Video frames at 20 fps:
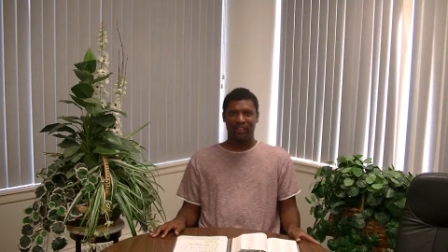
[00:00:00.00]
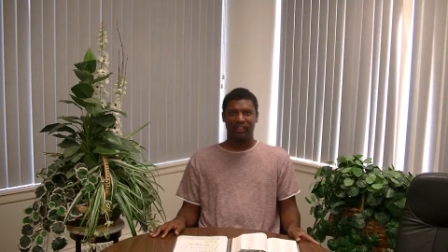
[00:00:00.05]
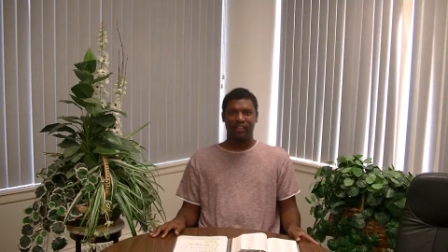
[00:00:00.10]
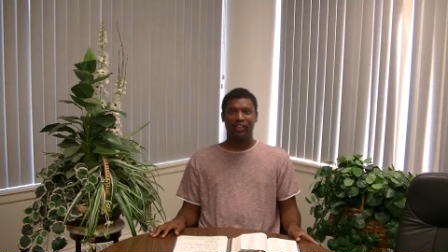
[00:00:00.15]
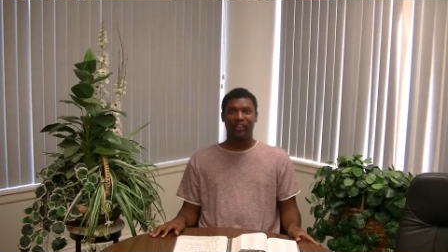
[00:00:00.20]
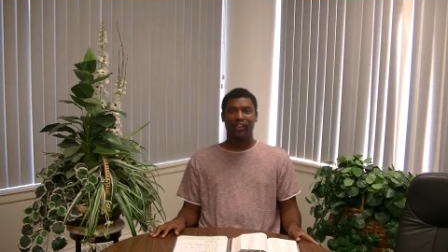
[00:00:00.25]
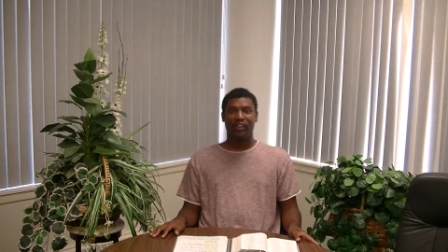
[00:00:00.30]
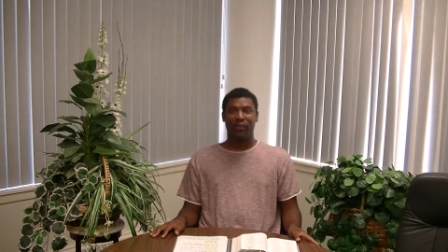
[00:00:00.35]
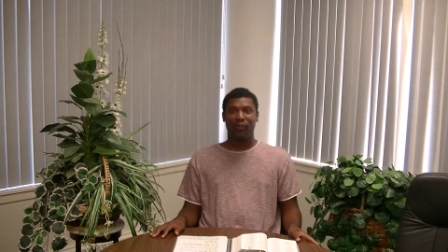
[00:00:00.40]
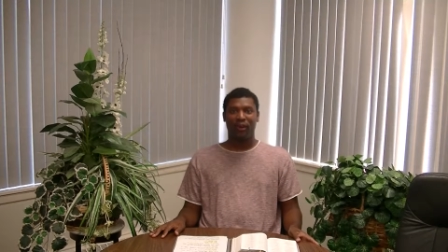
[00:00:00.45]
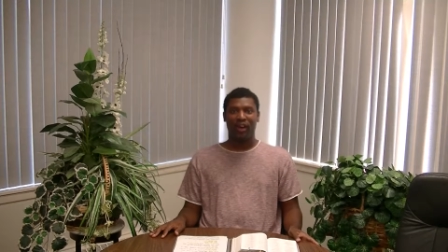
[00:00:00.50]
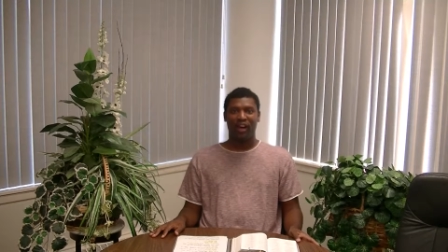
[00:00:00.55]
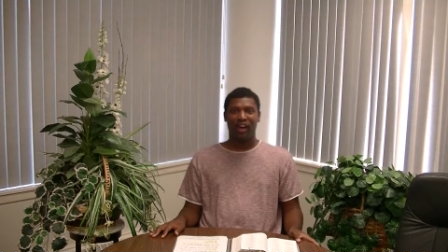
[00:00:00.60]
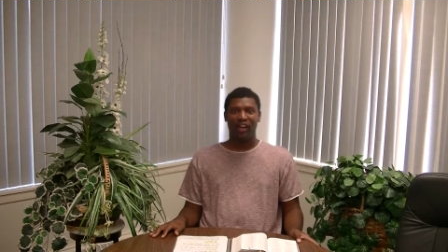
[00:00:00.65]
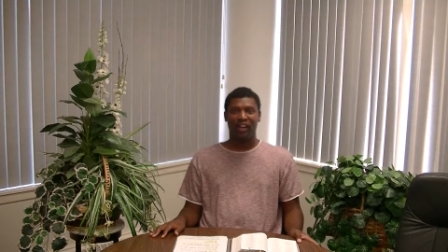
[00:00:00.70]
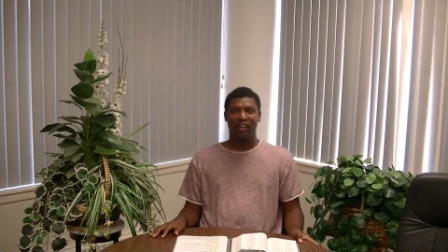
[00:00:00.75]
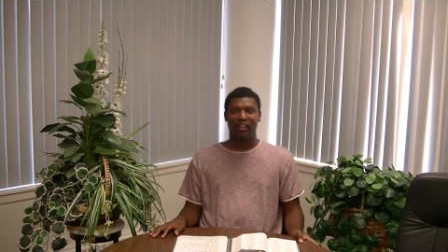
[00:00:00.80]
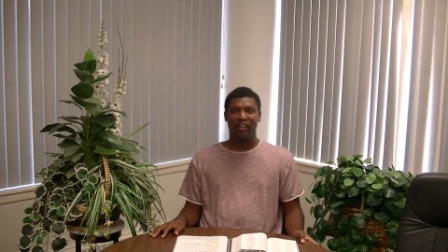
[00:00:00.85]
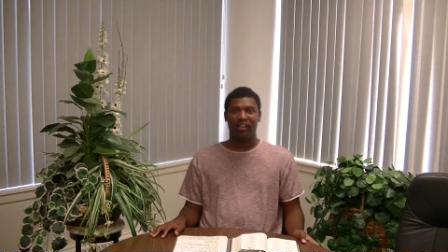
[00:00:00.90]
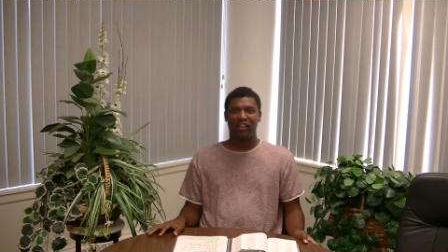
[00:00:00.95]
You know
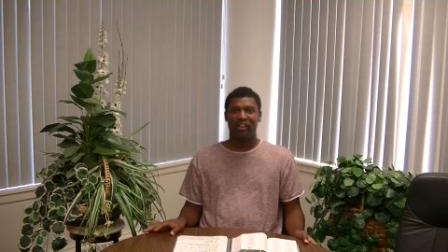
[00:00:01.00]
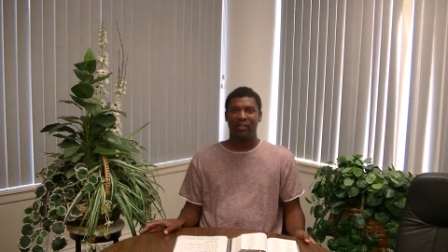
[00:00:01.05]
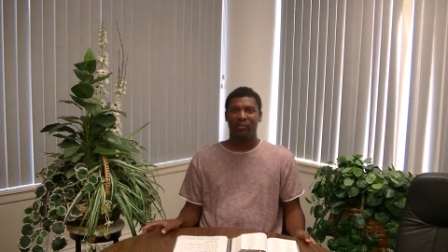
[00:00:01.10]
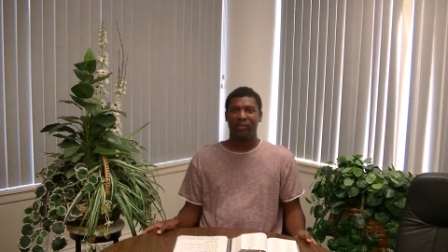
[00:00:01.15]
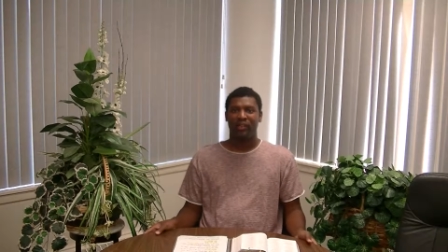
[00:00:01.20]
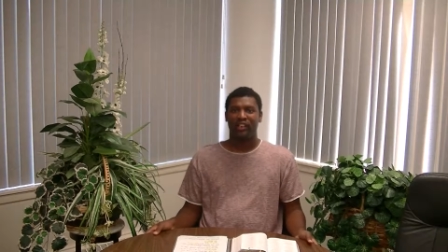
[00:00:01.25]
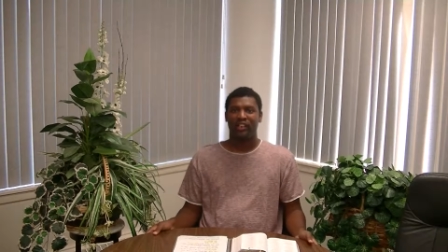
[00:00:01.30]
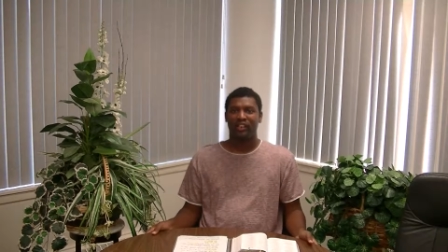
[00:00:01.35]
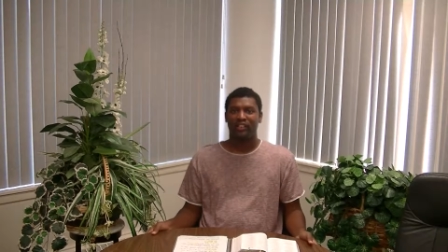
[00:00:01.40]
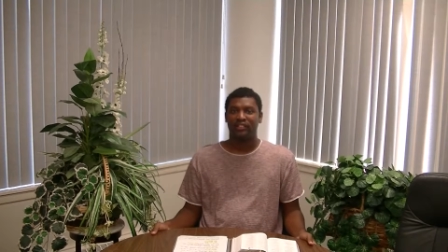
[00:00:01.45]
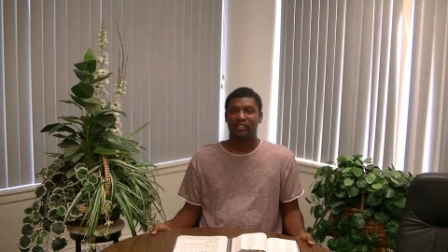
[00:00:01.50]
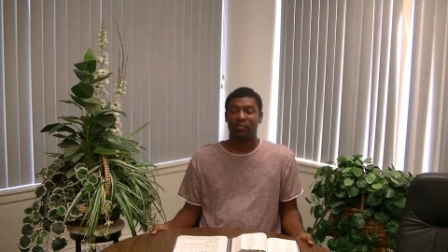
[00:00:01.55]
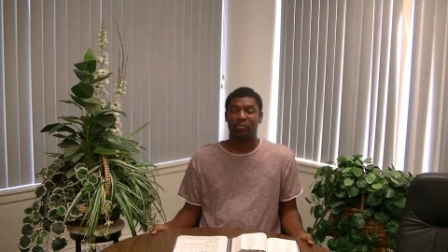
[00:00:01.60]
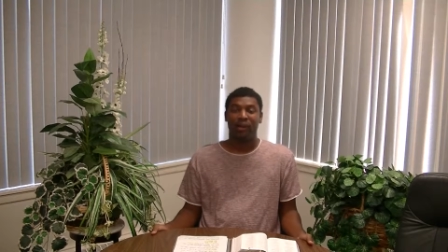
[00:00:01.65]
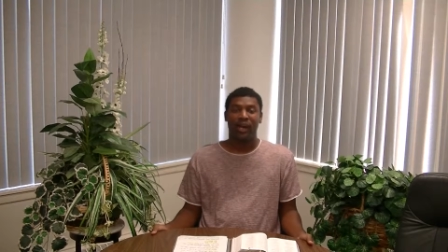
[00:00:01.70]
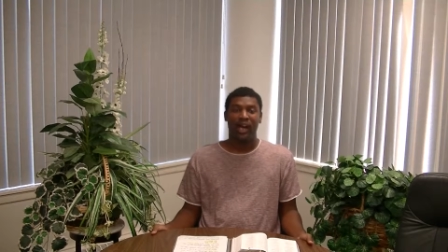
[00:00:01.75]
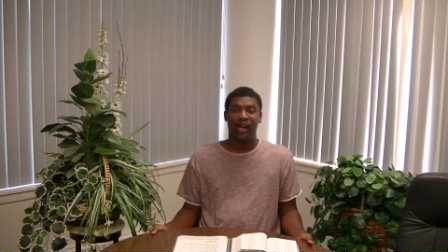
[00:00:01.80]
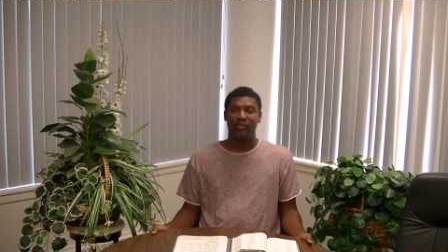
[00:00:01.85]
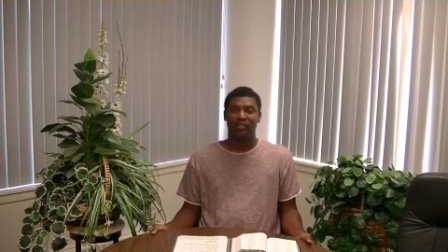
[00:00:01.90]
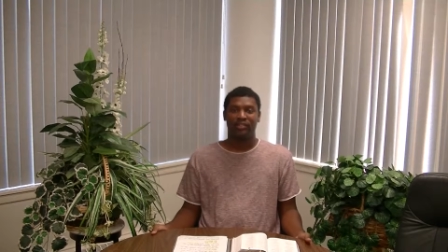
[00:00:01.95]
why? Because the
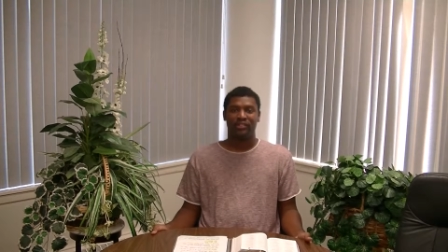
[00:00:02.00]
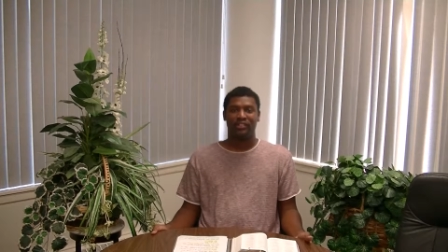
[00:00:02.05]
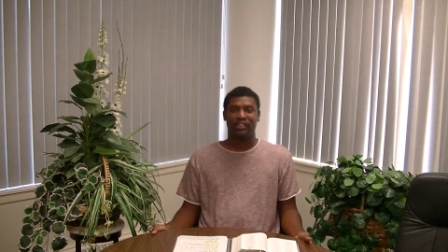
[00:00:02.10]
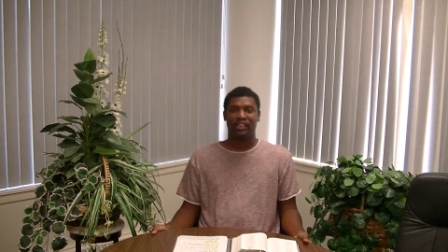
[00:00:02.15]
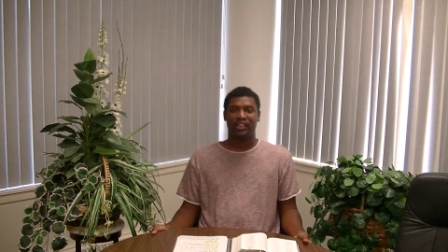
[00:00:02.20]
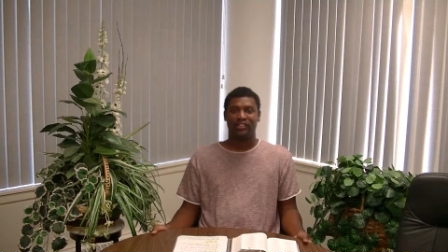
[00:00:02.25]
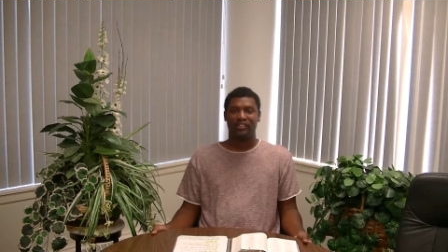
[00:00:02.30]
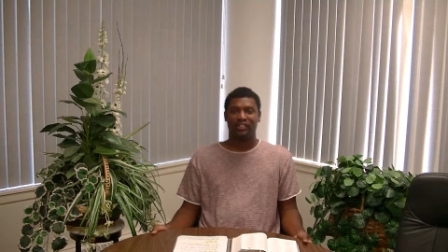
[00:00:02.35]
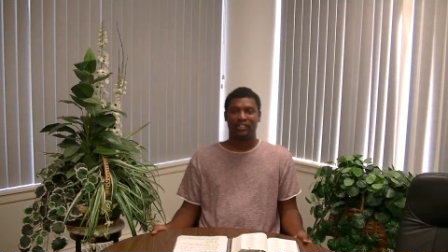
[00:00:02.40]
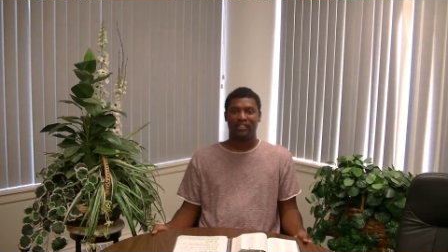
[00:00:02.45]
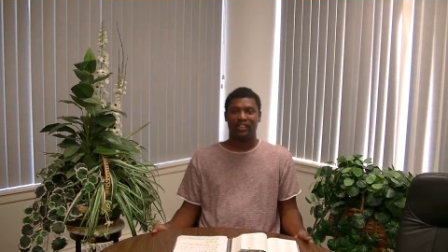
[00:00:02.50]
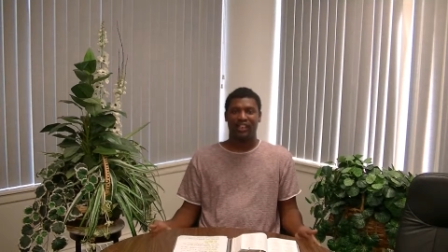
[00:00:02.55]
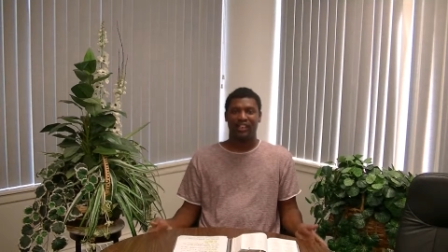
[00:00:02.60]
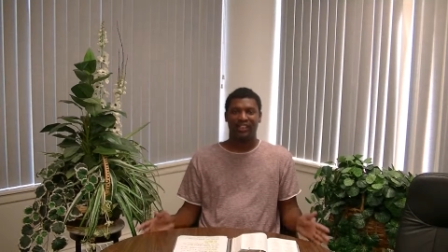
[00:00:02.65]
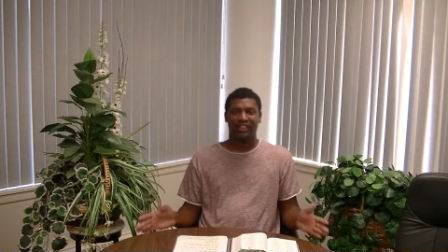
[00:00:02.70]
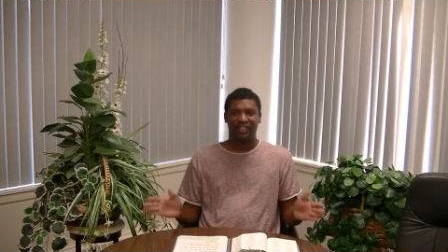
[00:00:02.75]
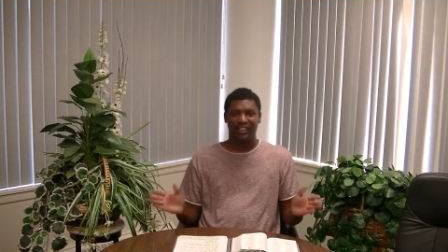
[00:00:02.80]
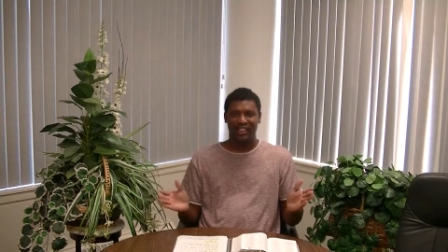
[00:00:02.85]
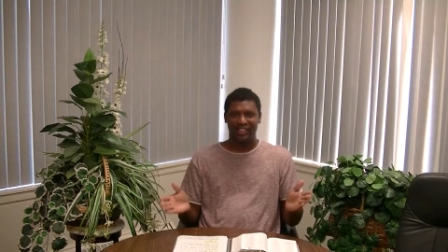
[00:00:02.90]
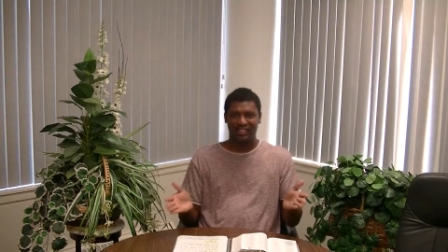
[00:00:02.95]
Bible tells us
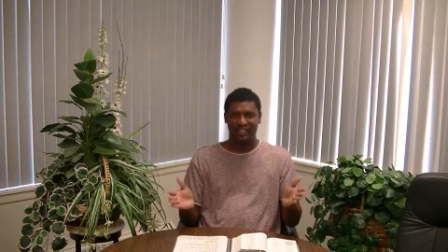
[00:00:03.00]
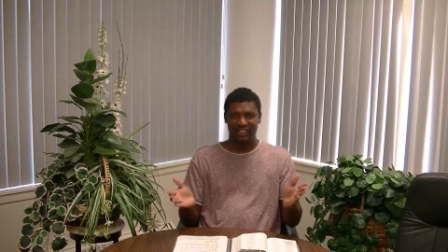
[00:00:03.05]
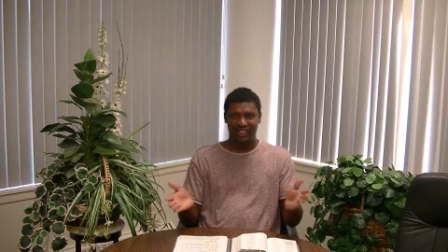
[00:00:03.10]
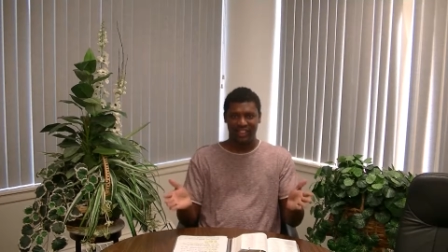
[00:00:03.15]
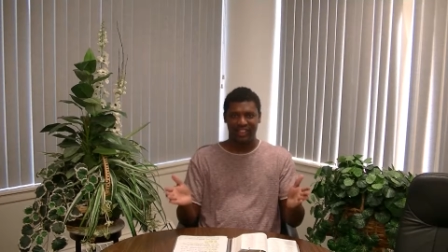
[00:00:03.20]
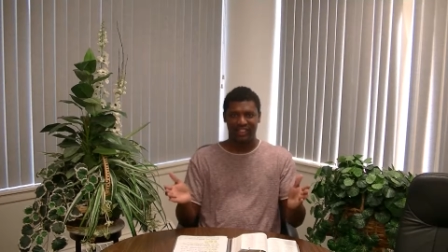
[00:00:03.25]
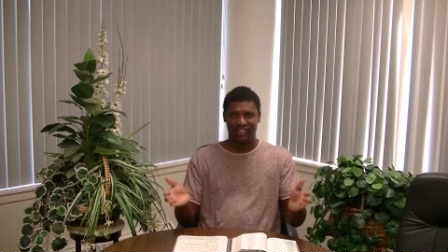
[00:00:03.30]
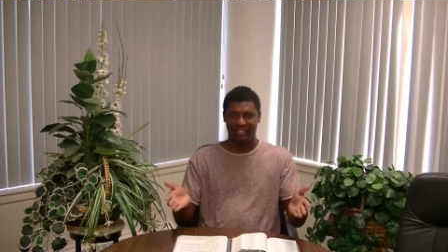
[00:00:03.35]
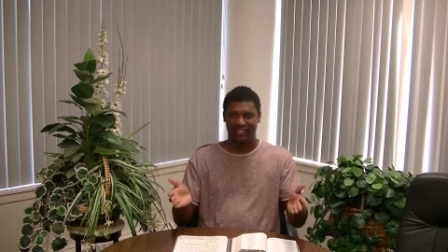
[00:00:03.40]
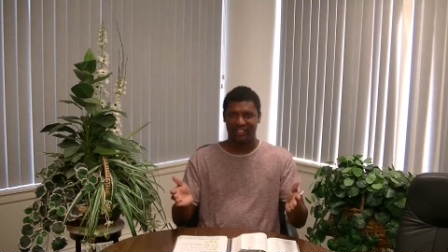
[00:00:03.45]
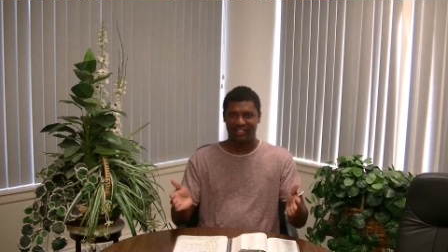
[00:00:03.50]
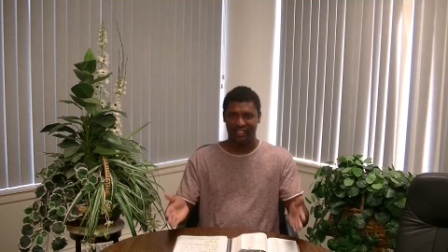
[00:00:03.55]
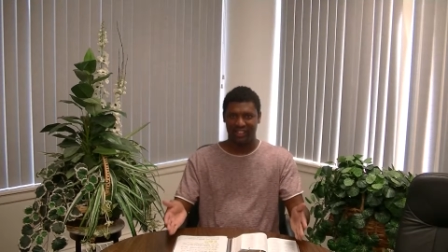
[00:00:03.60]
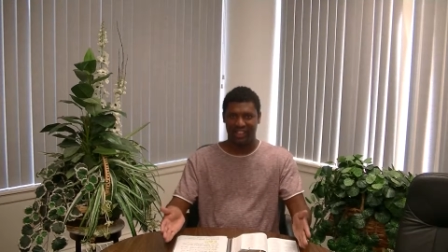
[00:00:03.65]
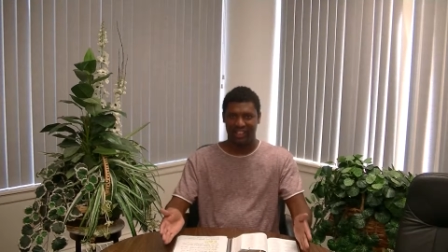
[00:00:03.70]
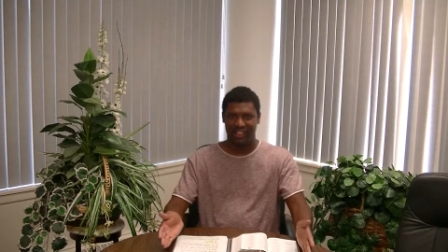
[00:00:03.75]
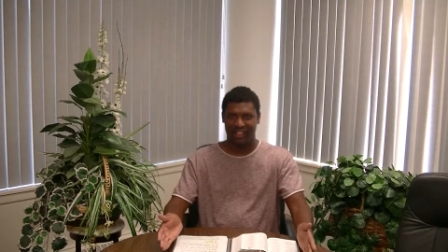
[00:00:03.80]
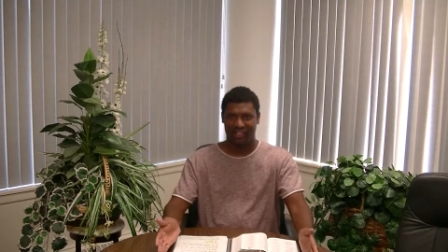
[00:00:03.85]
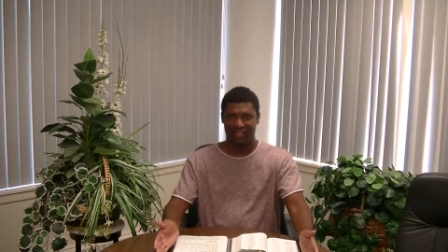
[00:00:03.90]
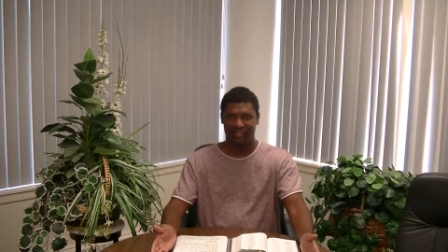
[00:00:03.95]
that this is the
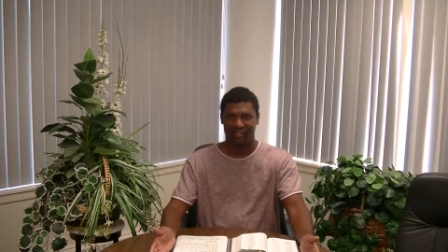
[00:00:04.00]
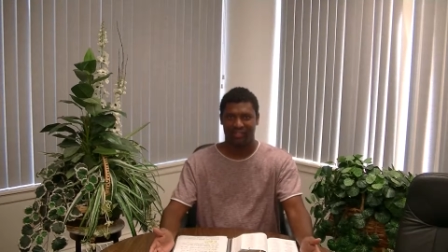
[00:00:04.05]
day